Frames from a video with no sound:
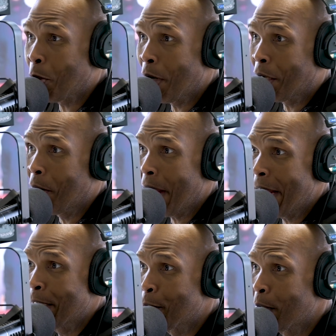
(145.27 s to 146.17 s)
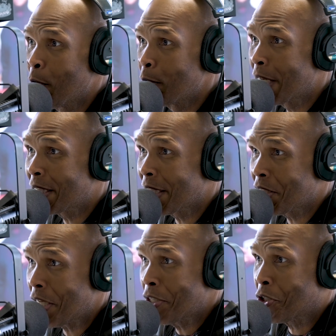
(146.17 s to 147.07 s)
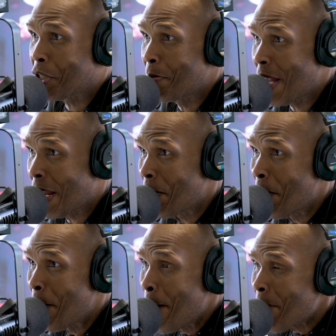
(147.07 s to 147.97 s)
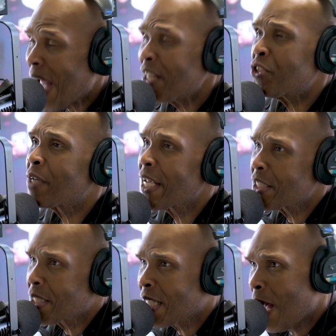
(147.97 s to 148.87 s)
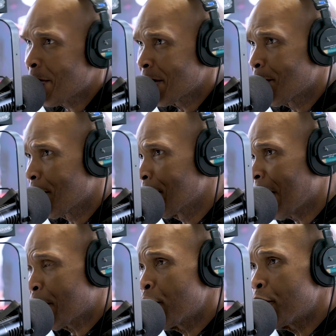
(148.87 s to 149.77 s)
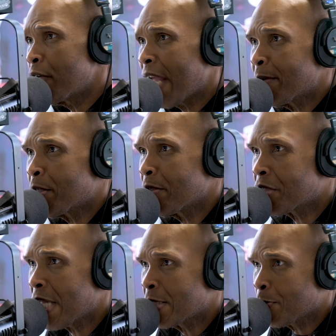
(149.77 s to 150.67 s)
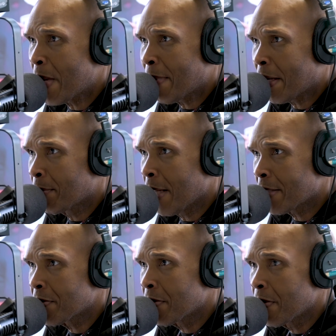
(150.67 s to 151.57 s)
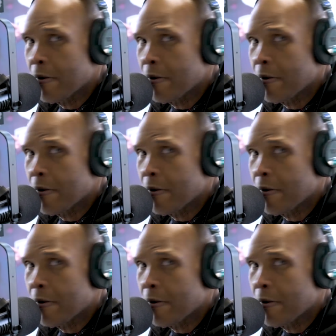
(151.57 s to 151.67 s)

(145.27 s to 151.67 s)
going to go ahead and do it. who did something. this oh, ish yeah, to me." To. How did you get into comedy, bro? Like you, you came to the states when Michael Black? Uh, at a